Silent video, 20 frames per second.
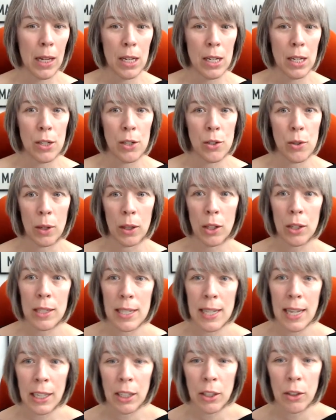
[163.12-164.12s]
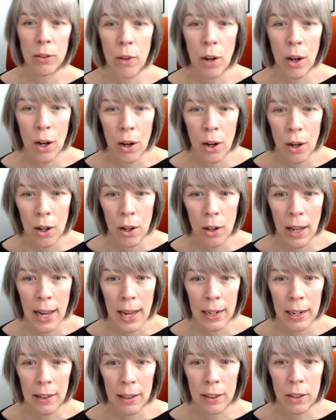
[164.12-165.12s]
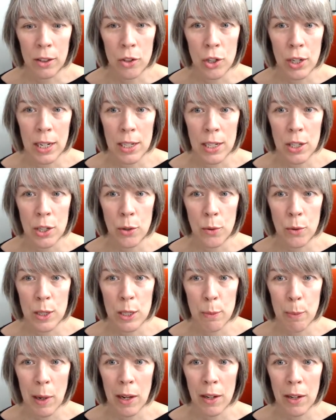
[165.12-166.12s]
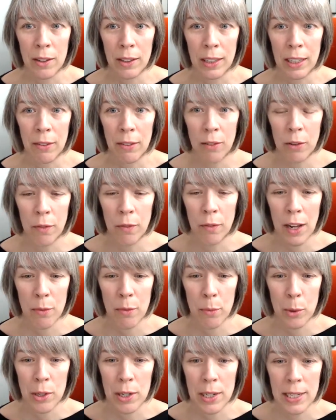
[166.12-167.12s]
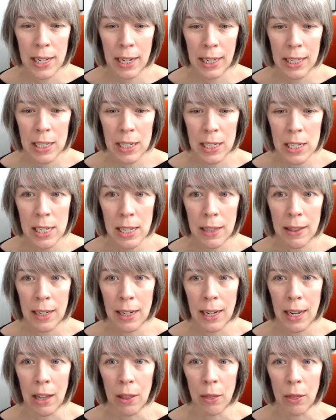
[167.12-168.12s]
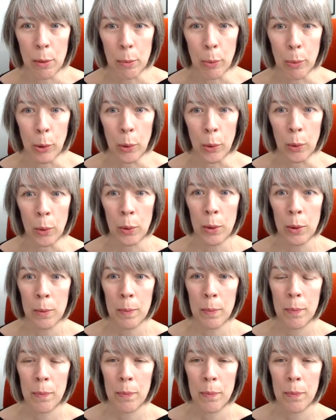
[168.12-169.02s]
so it looks like you've all had a little chance to respond. I'll give it five more seconds and then end the poll.